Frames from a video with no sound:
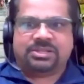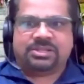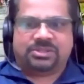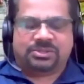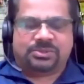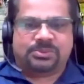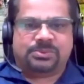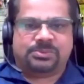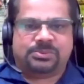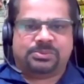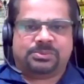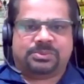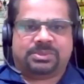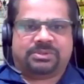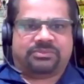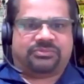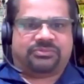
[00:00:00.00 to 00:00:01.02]

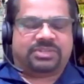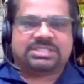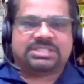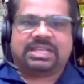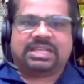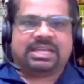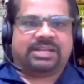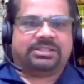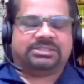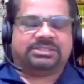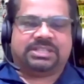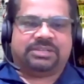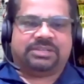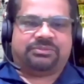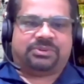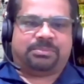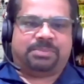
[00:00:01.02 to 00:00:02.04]
You first thing I'd
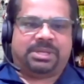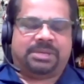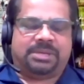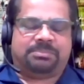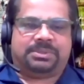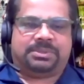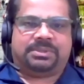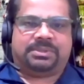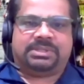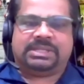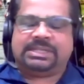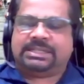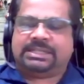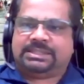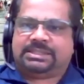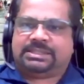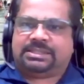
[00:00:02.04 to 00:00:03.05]
say for people,
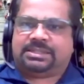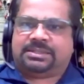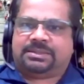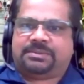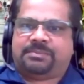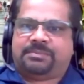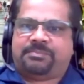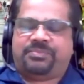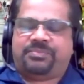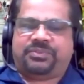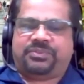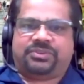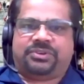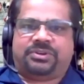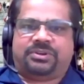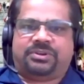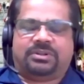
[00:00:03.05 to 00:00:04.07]
if
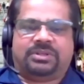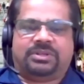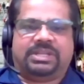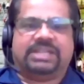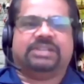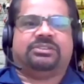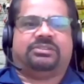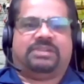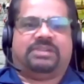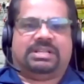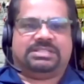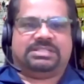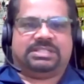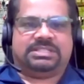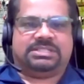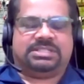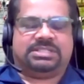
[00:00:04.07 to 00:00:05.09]
you're looking to
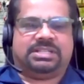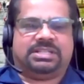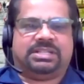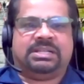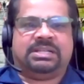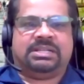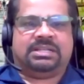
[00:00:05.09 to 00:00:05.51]
transition,